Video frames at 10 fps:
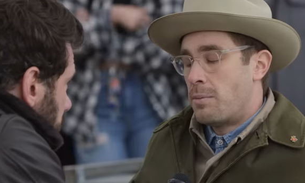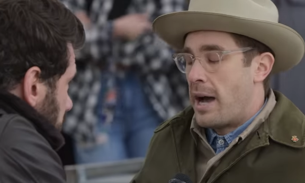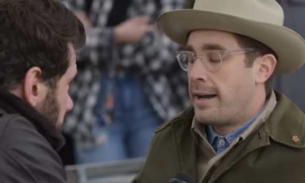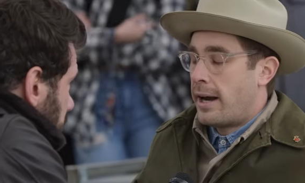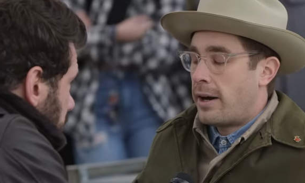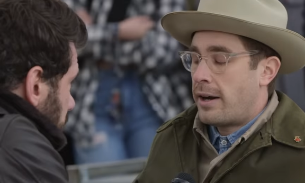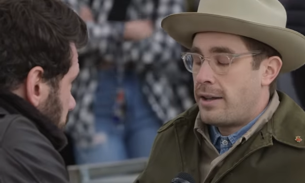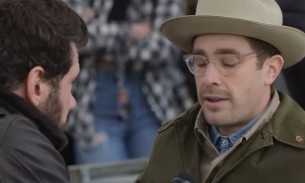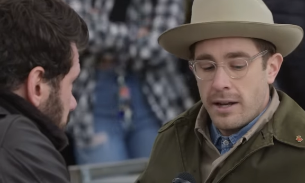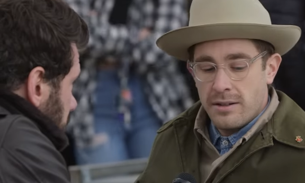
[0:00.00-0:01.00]
Speaker 1: But hey, we
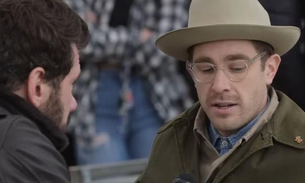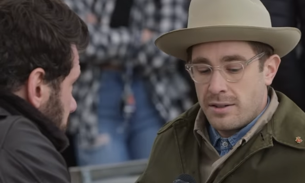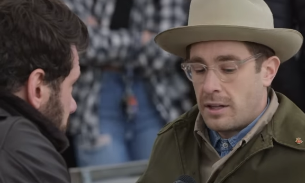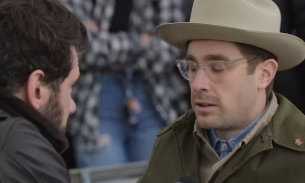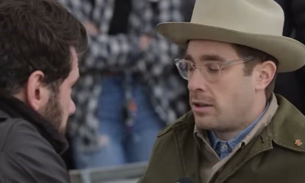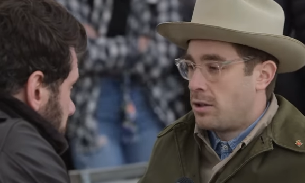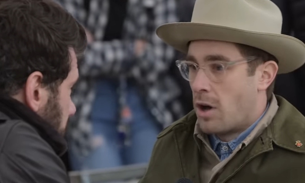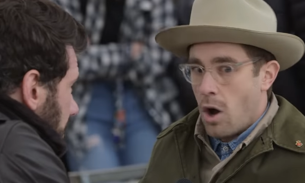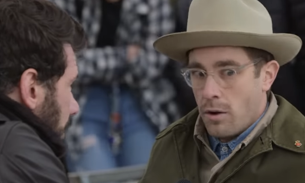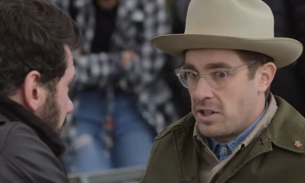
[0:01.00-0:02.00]
all make
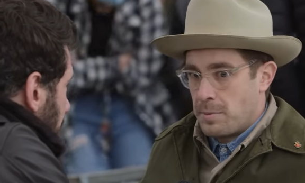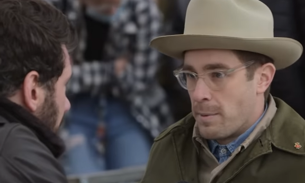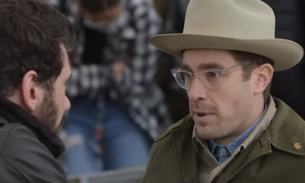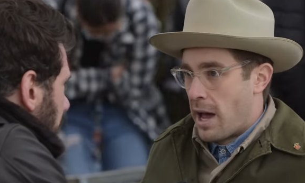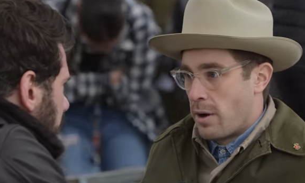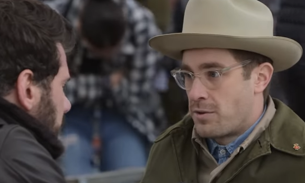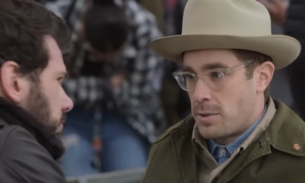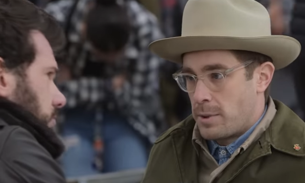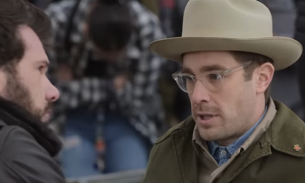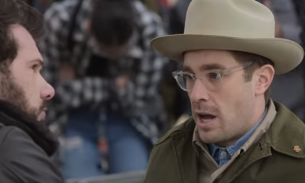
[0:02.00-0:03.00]
repeatedly the same
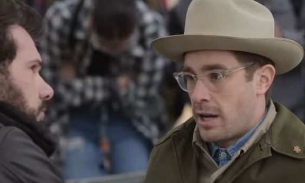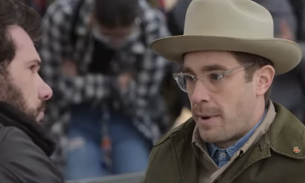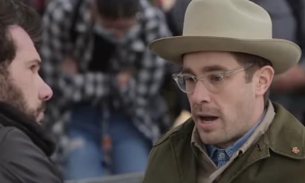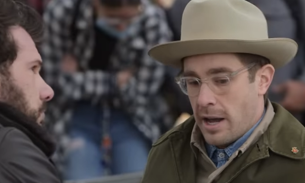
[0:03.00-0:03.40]
mistakes, right?